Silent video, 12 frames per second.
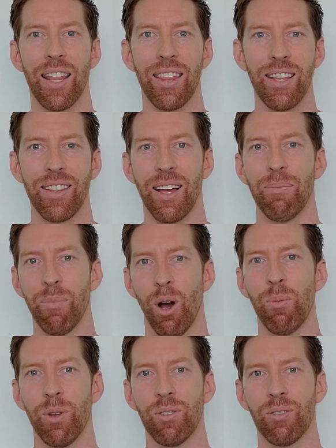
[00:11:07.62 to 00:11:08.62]
I think that
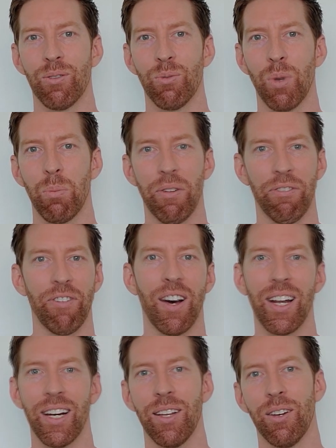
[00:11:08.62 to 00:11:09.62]
moment when we're
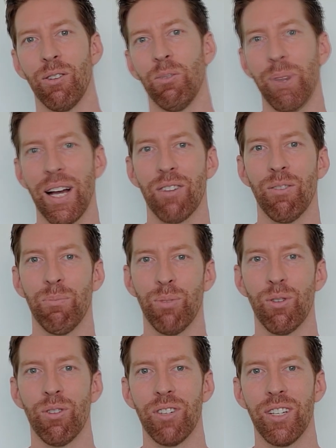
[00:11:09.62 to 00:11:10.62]
finally all back on
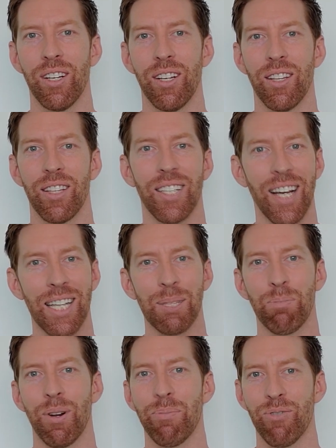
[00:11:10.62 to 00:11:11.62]
board, the
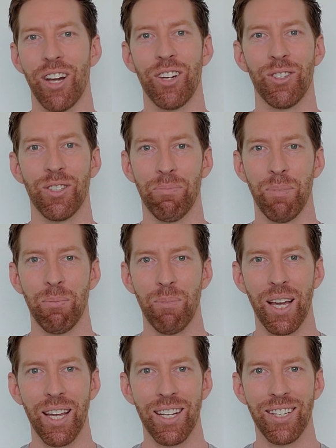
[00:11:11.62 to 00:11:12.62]
last preparations have been
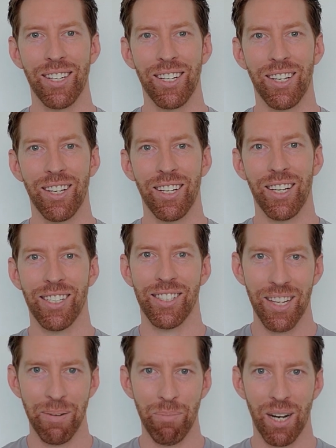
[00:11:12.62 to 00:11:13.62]
made,
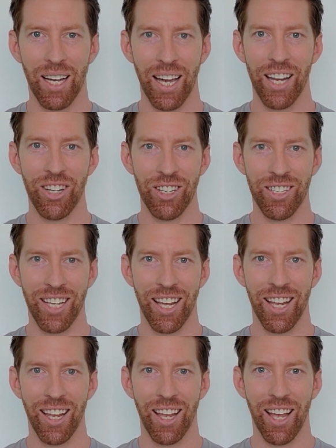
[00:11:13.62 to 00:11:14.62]
it's embarkation
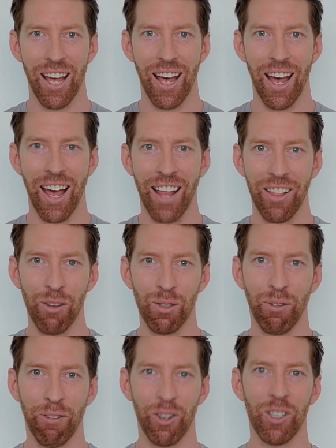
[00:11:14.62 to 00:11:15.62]
day, and
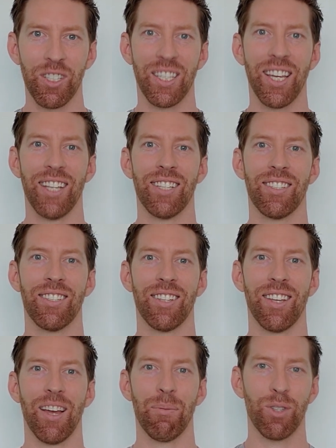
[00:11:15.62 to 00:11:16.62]
those first
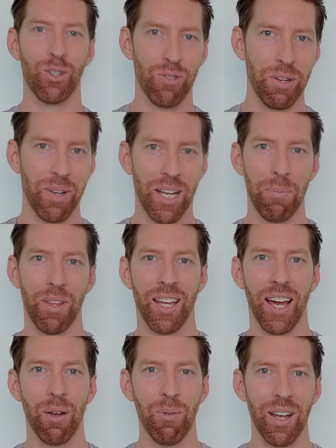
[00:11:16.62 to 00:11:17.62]
guests come streaming up the
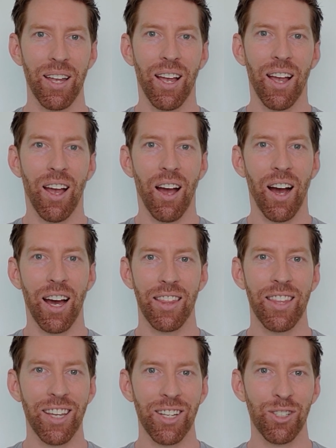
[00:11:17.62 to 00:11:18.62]
gangway, I
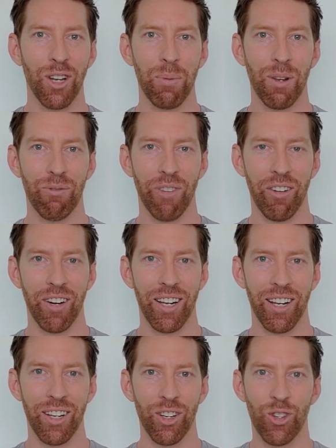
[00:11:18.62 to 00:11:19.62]
think it's going to be a
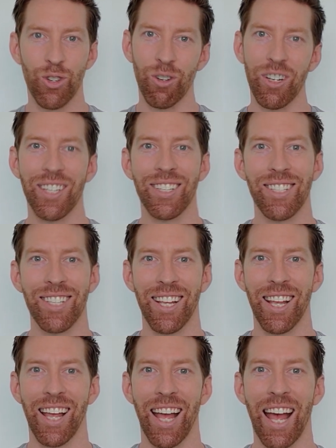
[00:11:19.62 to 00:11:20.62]
very joyous
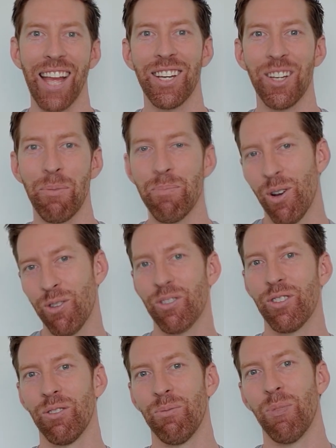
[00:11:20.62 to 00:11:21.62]
and
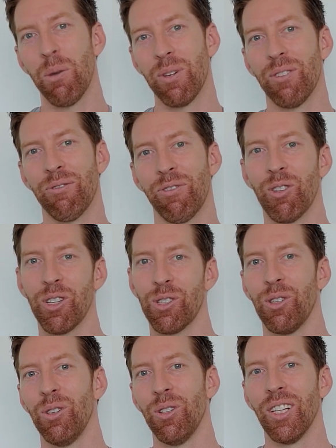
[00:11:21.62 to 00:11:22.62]
emotional moment for
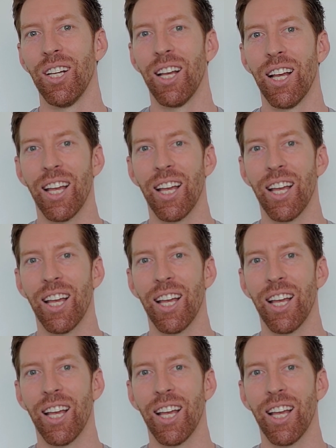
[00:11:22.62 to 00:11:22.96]
us all.